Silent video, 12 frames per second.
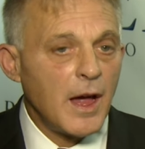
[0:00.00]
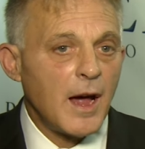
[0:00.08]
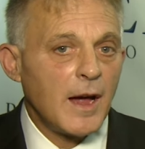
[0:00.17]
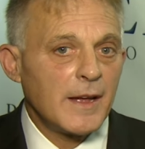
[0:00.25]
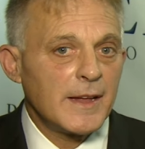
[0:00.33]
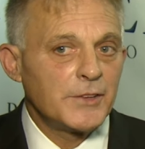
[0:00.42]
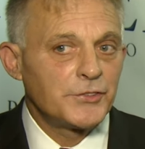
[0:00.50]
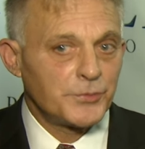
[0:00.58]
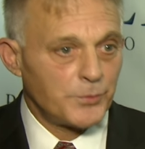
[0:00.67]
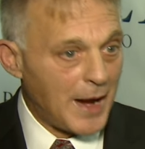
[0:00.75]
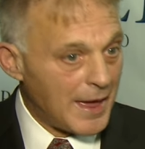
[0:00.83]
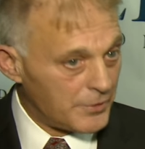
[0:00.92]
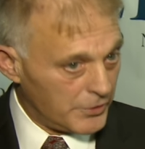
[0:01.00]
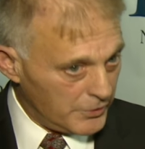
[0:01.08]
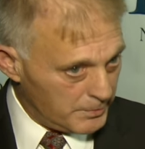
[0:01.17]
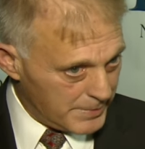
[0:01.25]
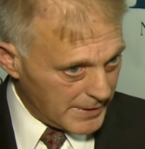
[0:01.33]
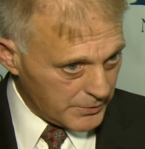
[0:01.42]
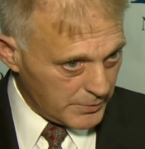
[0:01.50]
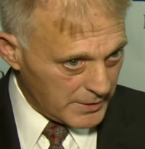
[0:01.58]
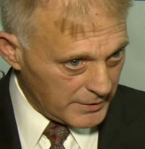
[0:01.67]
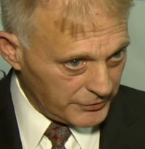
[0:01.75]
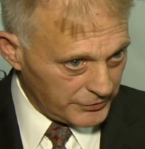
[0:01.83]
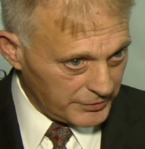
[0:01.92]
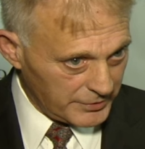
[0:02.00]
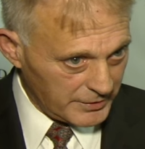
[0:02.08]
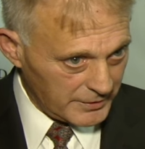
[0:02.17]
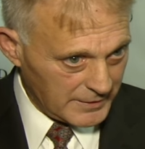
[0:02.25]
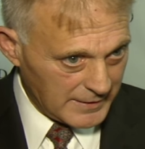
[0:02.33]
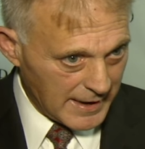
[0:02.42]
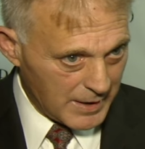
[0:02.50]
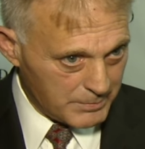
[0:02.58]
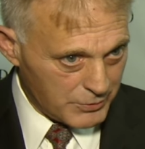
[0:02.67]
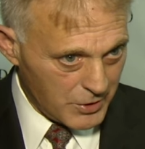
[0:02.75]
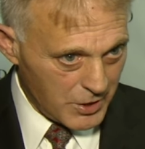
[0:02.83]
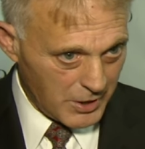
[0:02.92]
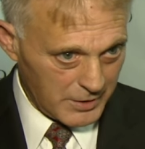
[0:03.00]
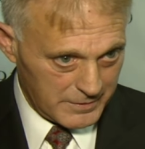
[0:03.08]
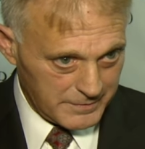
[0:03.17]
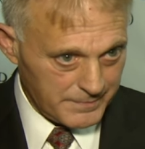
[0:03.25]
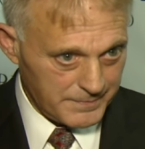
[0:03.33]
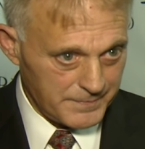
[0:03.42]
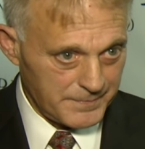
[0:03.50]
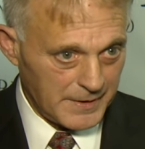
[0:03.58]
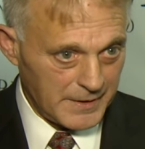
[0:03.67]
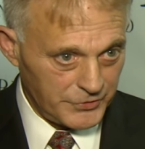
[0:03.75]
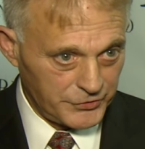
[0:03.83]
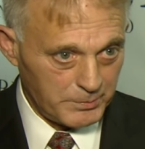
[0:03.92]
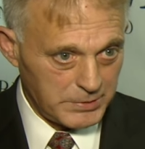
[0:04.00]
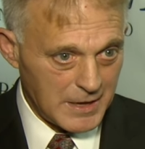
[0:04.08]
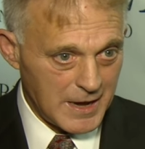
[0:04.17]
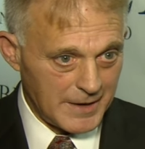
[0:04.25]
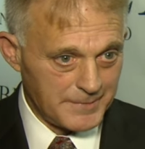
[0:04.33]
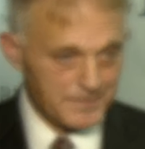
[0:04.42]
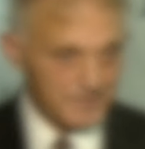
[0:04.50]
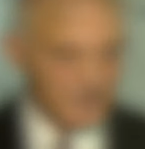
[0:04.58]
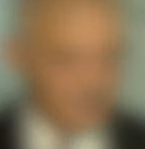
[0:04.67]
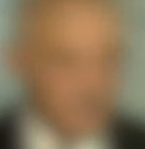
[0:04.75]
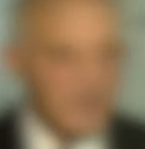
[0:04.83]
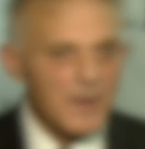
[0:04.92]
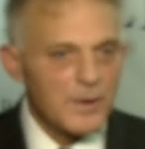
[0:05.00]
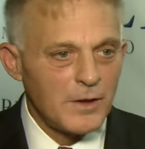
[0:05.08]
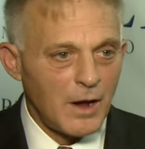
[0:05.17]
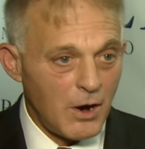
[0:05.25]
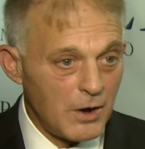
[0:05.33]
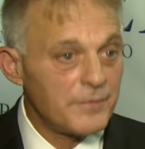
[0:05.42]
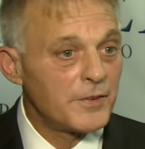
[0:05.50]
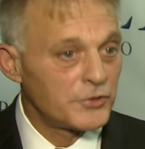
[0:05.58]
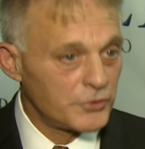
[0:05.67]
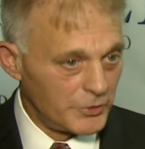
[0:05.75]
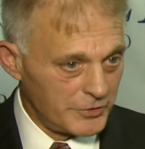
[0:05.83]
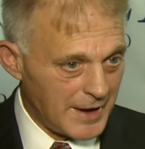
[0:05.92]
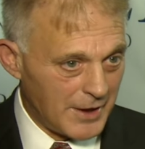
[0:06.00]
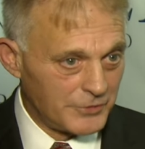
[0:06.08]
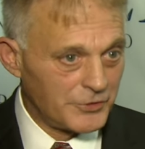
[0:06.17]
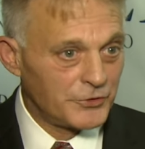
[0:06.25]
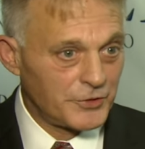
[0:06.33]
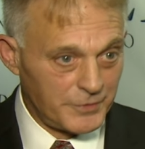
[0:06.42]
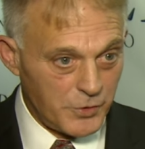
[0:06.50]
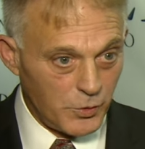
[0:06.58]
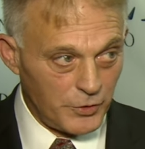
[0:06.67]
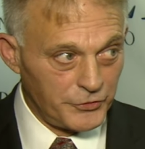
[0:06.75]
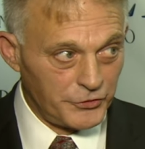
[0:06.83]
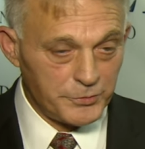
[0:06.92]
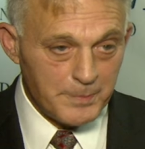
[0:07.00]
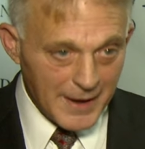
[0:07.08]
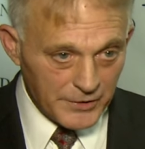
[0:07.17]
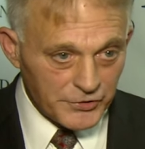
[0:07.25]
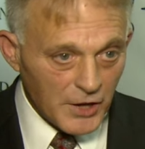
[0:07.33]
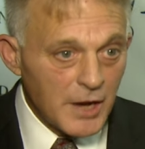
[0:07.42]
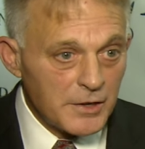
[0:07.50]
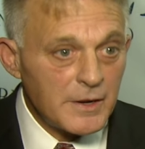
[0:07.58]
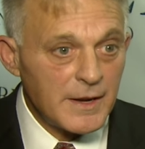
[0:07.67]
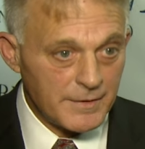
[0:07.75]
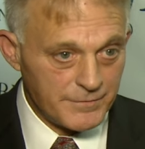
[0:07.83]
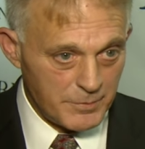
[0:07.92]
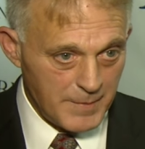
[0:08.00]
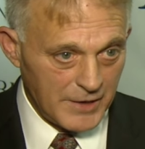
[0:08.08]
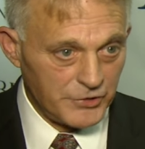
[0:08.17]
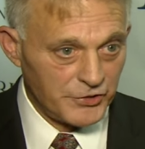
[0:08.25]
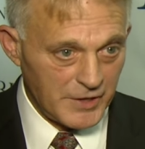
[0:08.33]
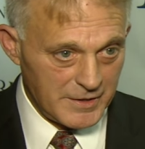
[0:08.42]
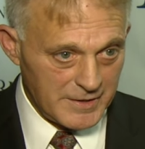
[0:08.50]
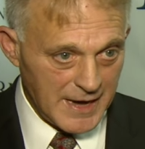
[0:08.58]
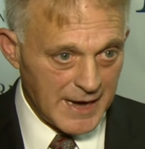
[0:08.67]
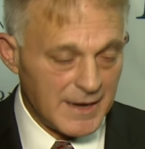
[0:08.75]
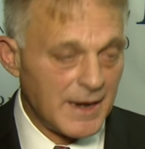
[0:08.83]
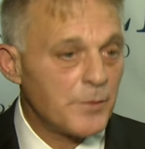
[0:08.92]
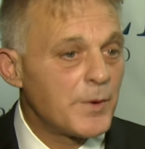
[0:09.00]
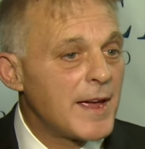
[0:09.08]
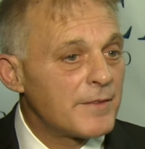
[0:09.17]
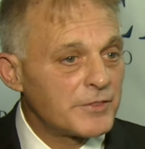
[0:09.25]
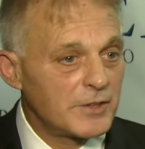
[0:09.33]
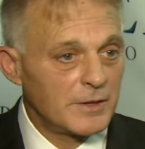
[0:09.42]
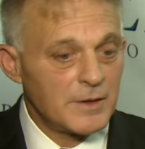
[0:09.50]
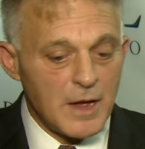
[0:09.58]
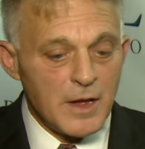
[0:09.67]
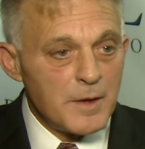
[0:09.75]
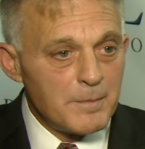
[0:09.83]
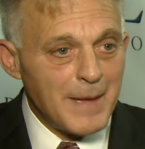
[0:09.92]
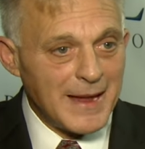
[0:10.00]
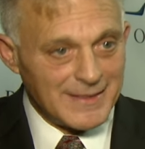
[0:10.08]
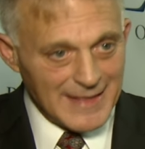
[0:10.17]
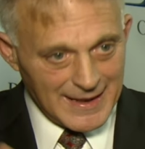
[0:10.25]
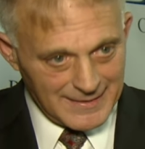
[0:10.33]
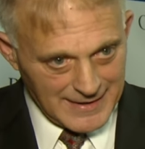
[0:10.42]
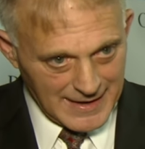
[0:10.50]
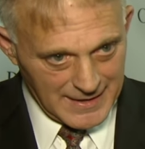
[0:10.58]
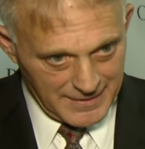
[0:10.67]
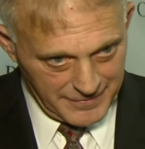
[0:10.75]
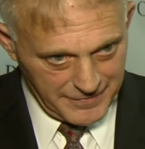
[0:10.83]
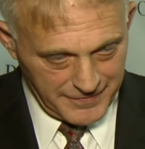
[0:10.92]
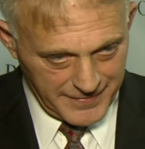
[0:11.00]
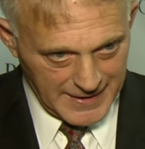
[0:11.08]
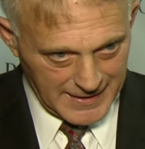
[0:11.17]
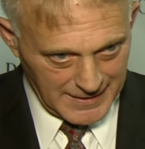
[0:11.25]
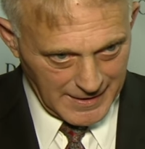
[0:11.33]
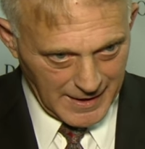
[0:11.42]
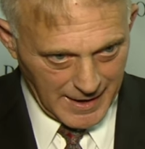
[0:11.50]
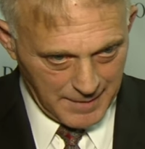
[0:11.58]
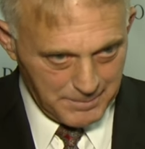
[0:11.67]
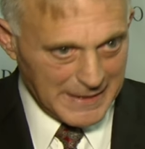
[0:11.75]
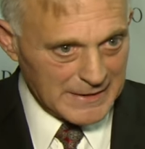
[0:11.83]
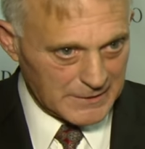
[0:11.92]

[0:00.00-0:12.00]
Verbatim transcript: Uh, it's rather ubiquitous in how broad it is applied. Artificial intelligence, of course, is based on information and data, and we have to make that data fit and be